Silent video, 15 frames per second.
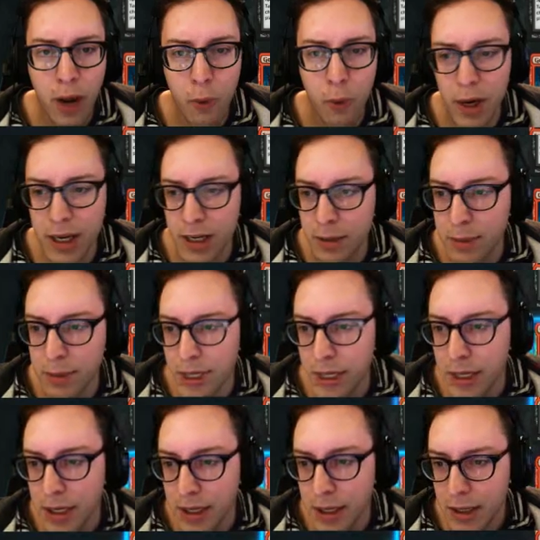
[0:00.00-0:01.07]
want it to
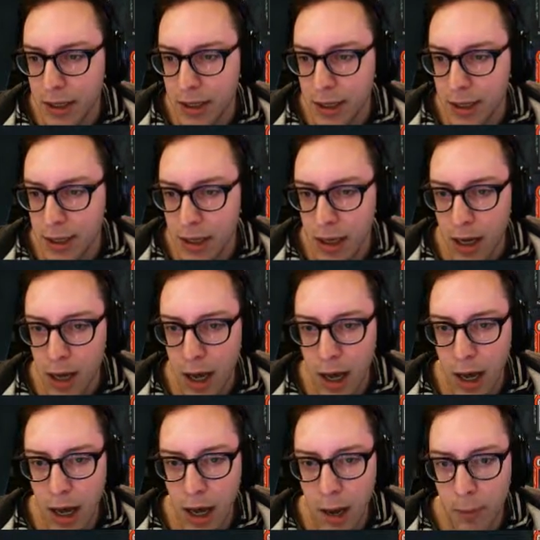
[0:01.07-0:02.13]
be.
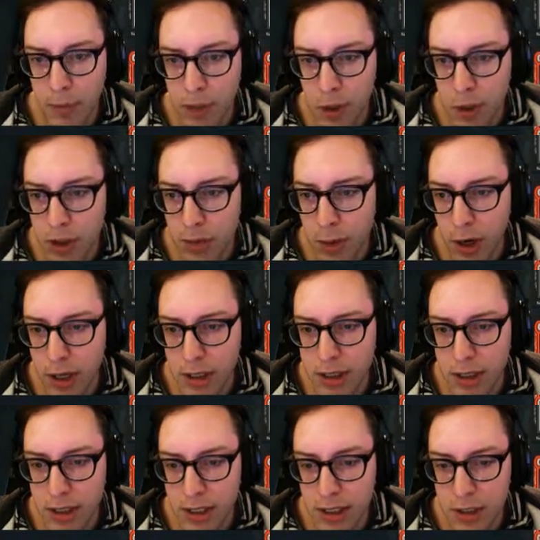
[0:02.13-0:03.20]
Scorchmark is
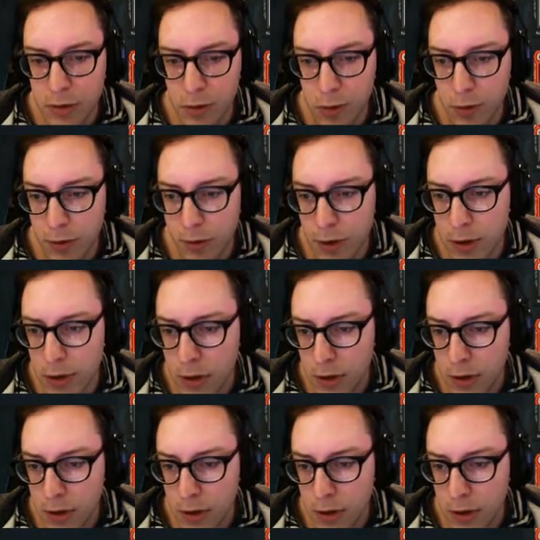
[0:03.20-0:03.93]
a decent removal.